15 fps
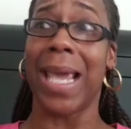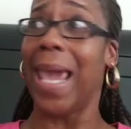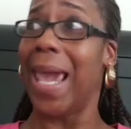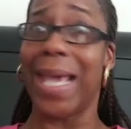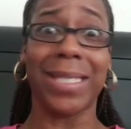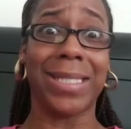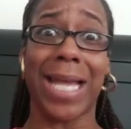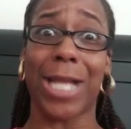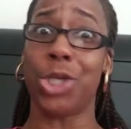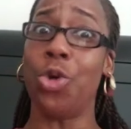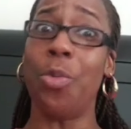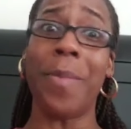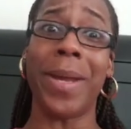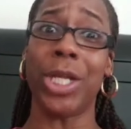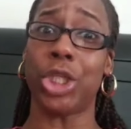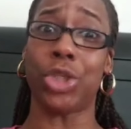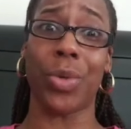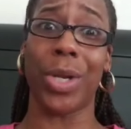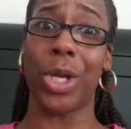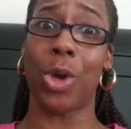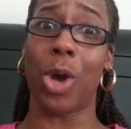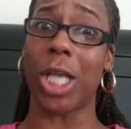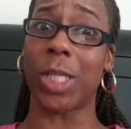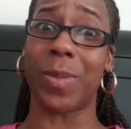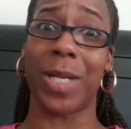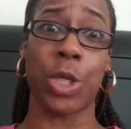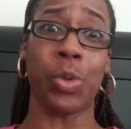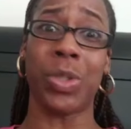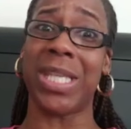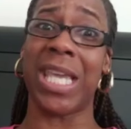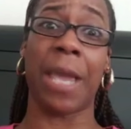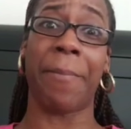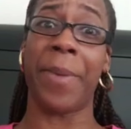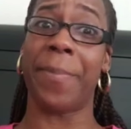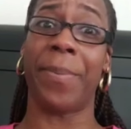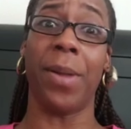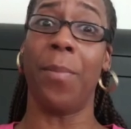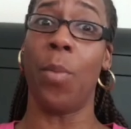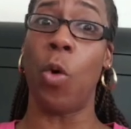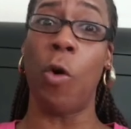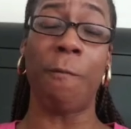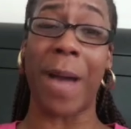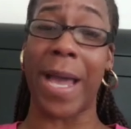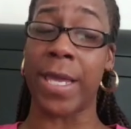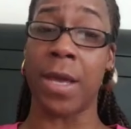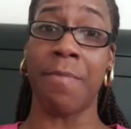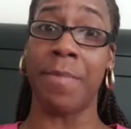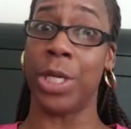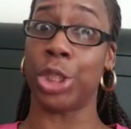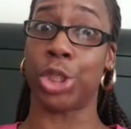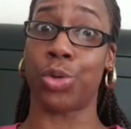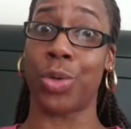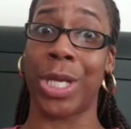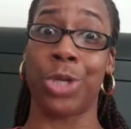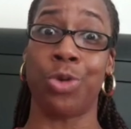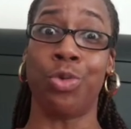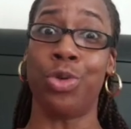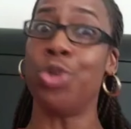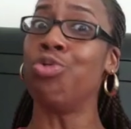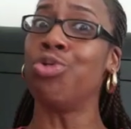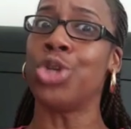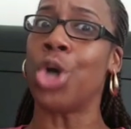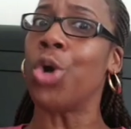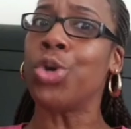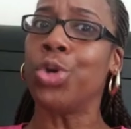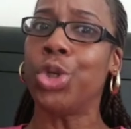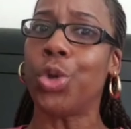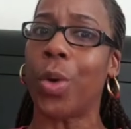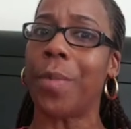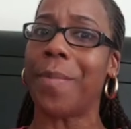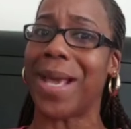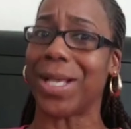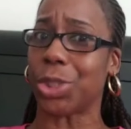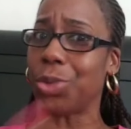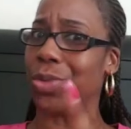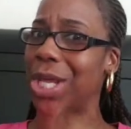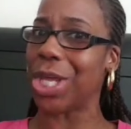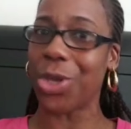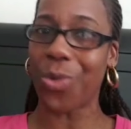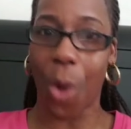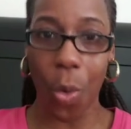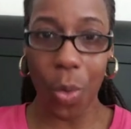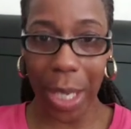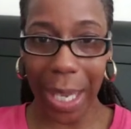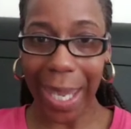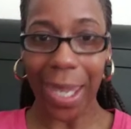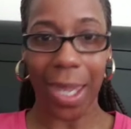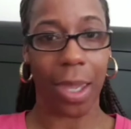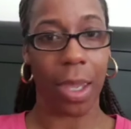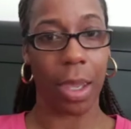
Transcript: is that you ministering the gospel and you seeing people moved by your ministry and you, you know you doing mass. You think you okay.